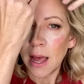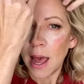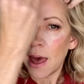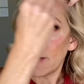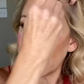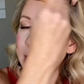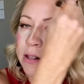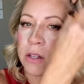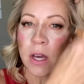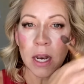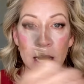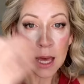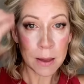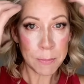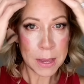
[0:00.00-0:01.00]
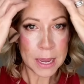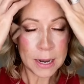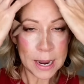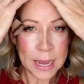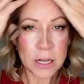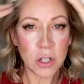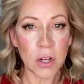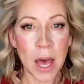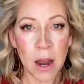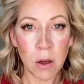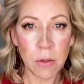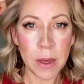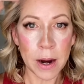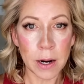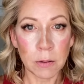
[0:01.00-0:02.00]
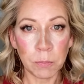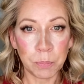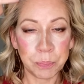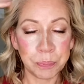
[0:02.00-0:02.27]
And that's gonna give me a nice shadow there.